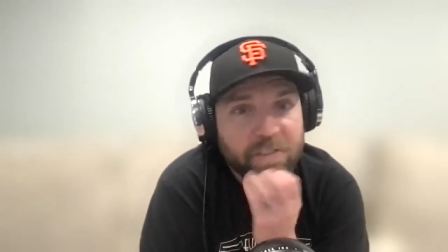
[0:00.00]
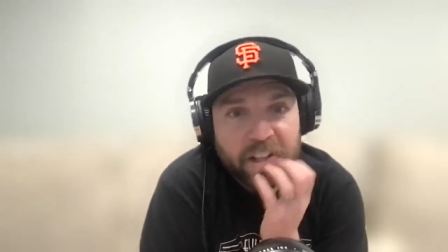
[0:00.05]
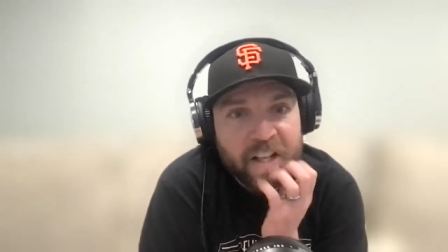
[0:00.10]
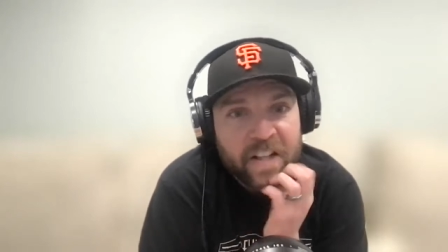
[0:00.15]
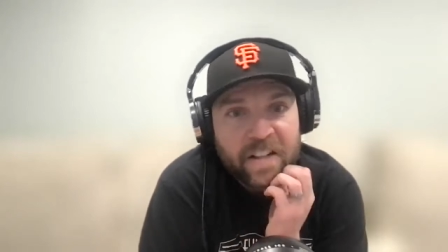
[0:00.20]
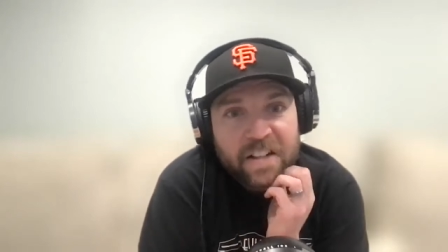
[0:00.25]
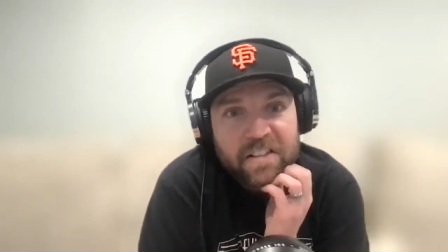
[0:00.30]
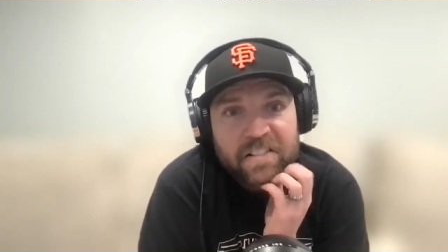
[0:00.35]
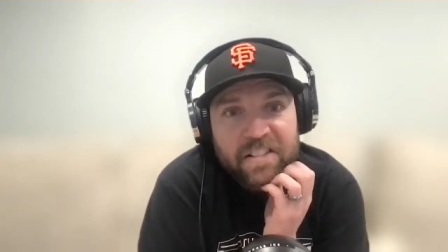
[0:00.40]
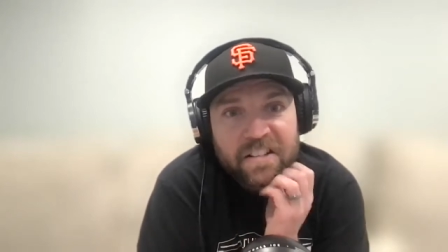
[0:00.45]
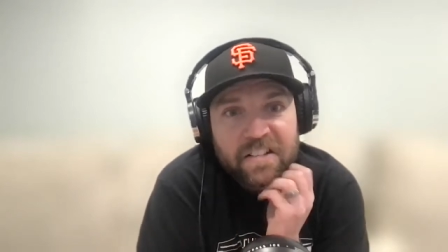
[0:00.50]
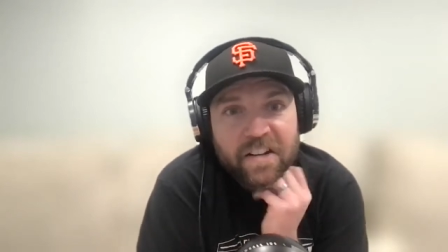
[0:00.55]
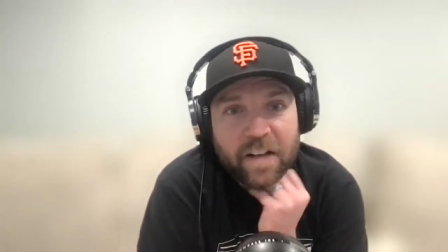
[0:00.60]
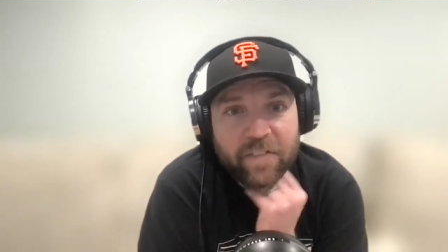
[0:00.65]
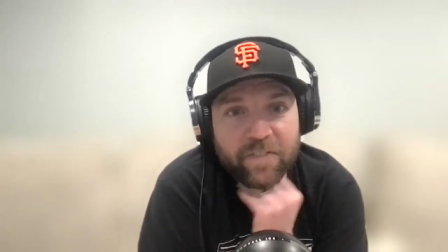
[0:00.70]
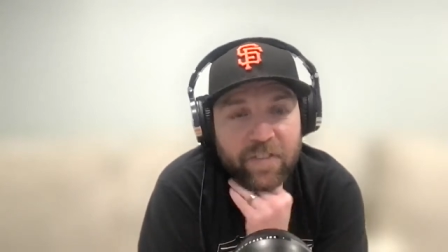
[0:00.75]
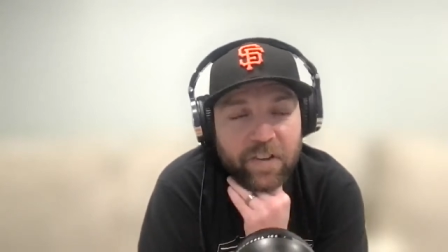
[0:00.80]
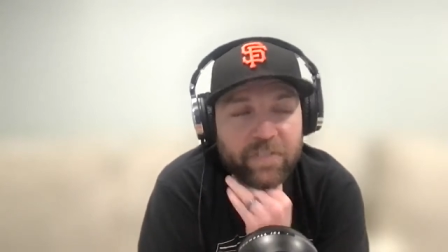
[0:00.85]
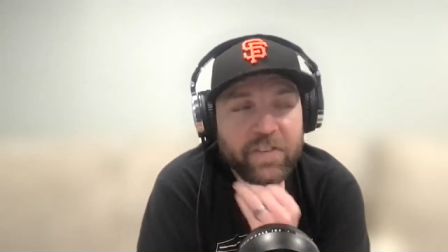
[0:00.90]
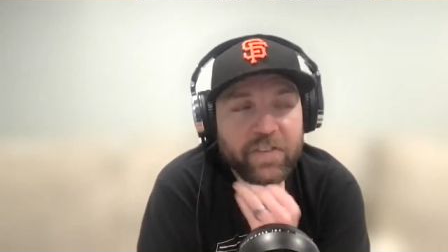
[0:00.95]
Feel, I
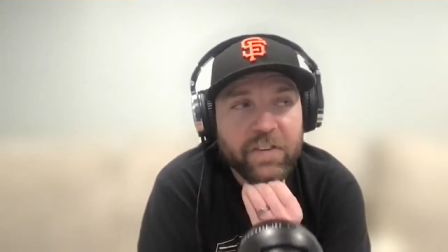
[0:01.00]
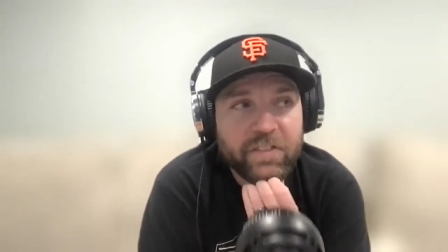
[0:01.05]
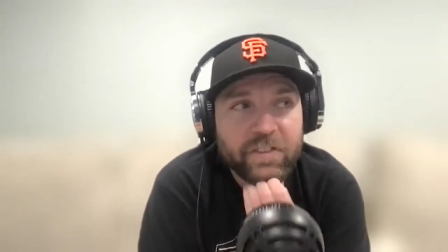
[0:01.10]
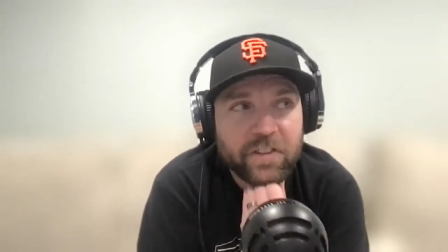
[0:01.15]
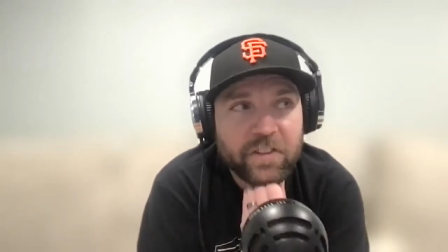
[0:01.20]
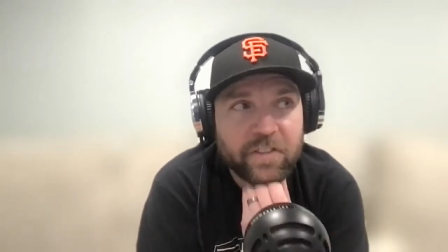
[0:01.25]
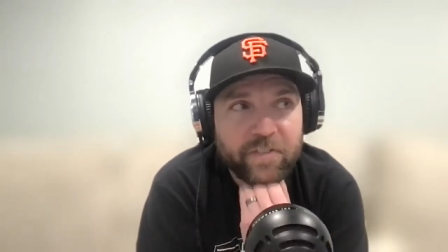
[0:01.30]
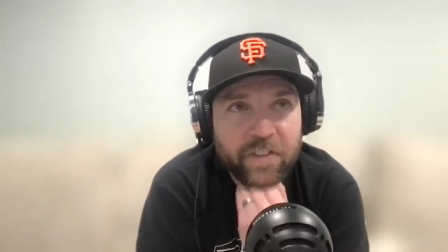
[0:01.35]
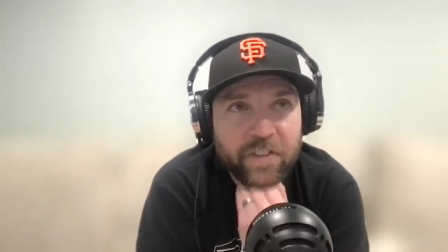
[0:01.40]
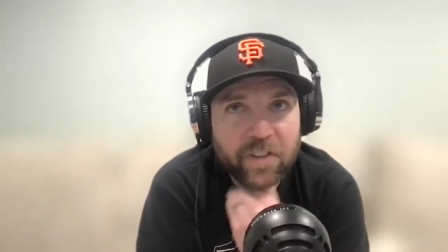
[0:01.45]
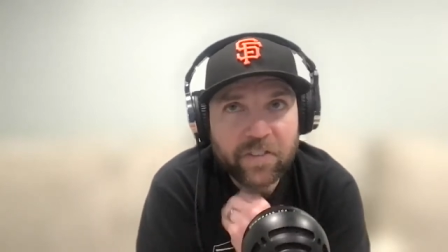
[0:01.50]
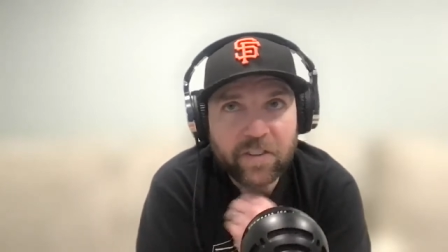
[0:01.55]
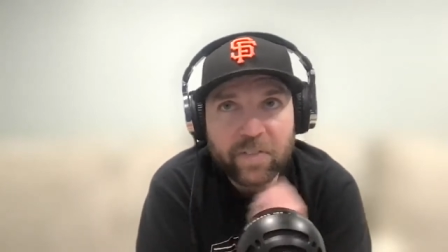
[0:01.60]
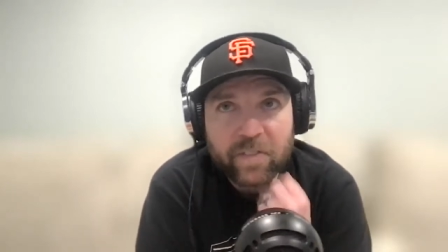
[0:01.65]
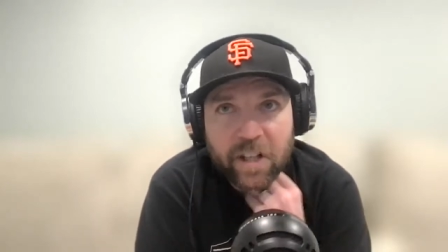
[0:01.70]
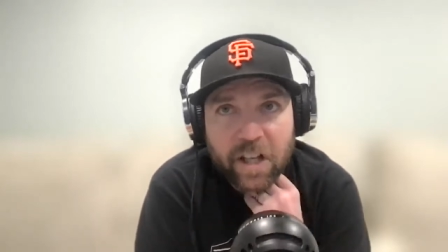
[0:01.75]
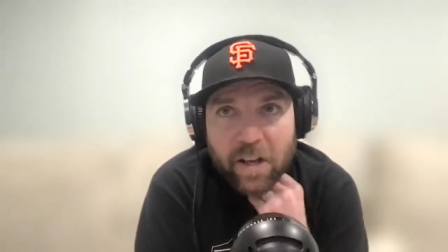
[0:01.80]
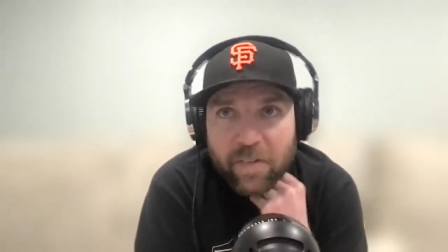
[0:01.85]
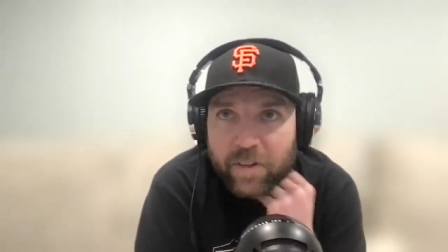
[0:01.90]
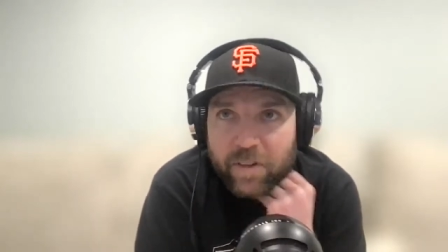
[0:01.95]
feel feel feel
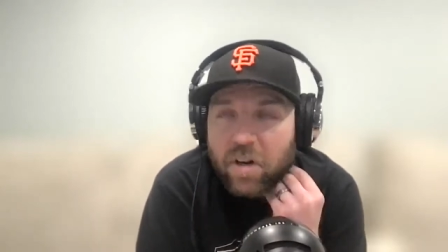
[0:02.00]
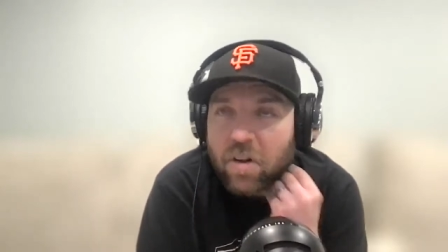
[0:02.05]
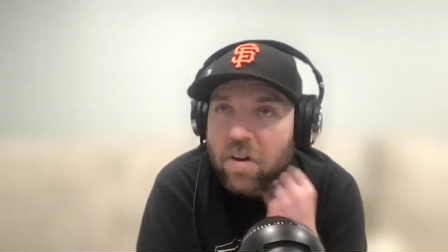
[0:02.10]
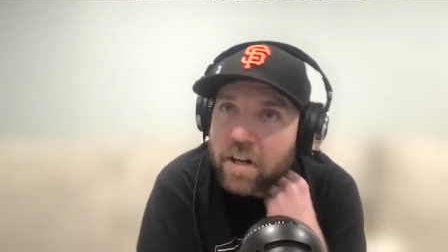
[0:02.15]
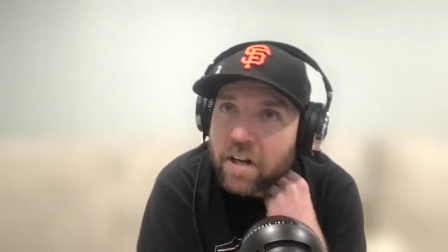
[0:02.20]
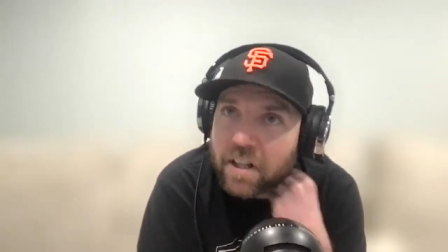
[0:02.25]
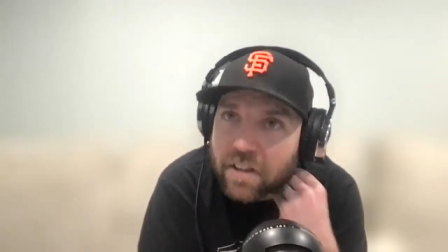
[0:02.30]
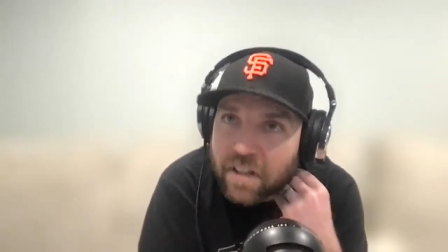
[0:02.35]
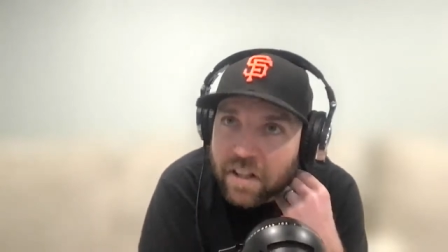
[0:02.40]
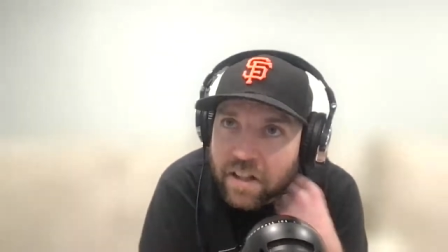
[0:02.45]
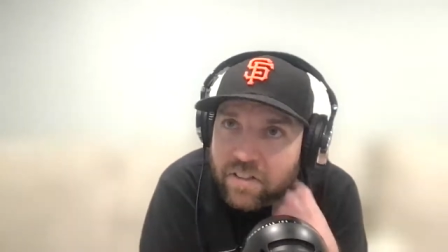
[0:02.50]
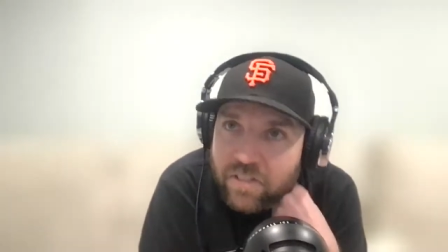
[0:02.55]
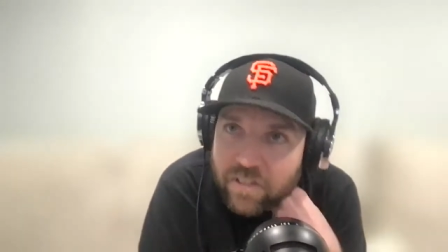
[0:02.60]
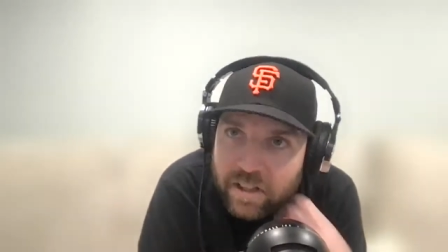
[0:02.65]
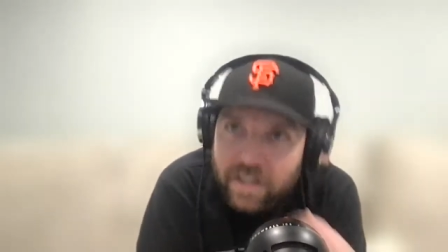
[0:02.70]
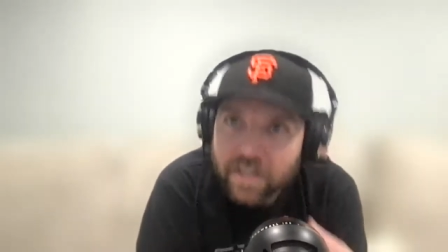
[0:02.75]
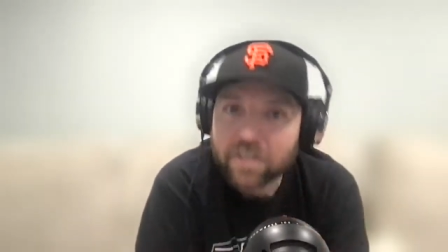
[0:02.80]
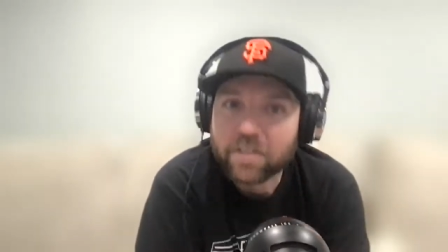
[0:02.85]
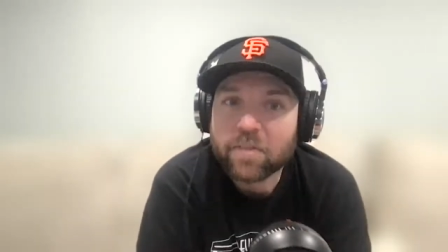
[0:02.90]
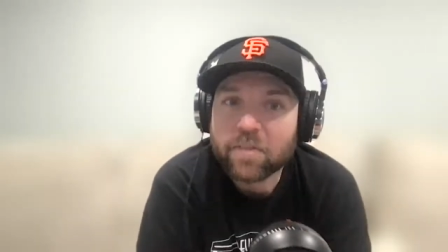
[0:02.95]
something coming on. I think I
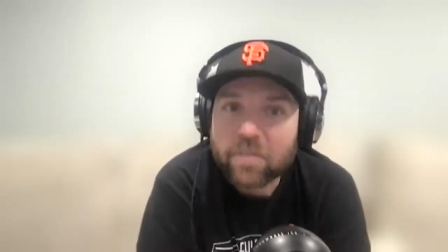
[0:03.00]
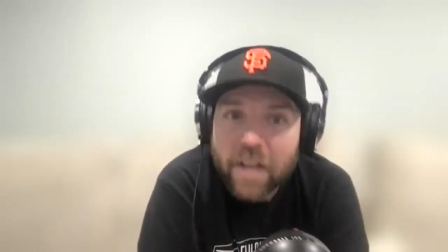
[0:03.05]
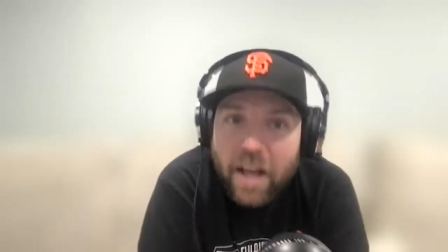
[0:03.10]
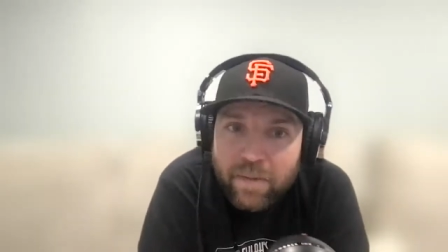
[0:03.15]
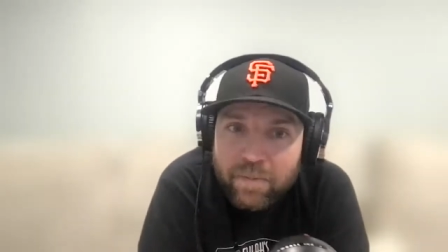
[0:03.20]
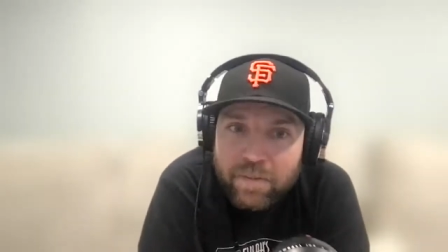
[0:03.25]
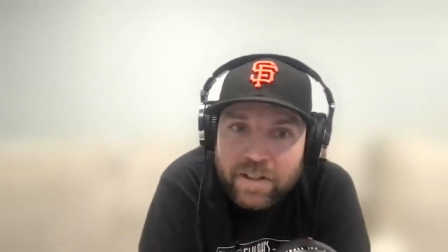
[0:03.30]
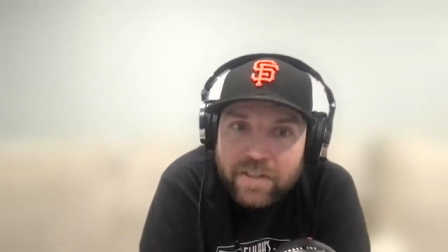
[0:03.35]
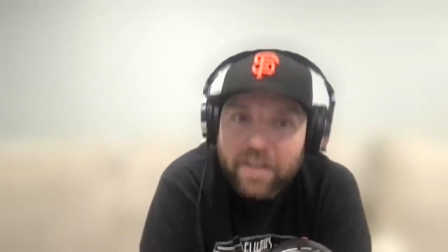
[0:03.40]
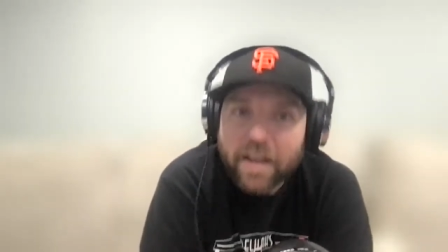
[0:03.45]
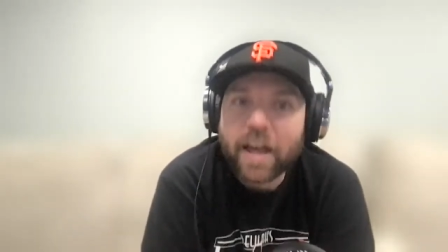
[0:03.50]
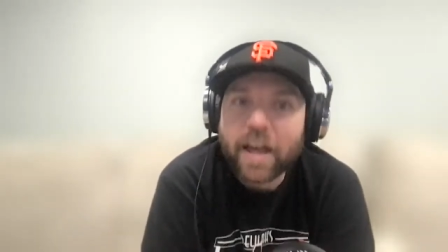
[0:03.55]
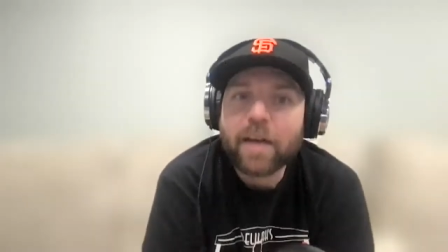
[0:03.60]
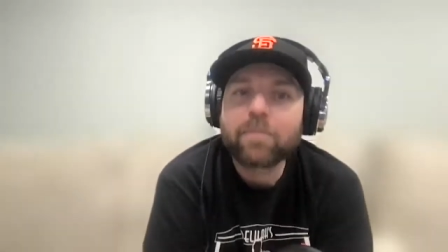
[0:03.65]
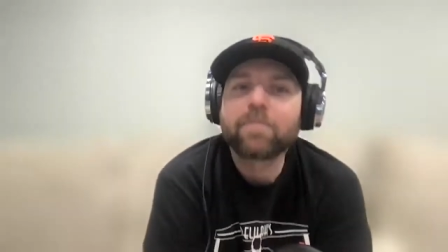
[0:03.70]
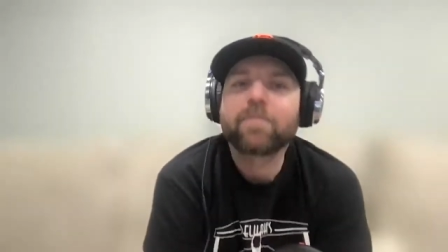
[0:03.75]
should get some Dimetapp.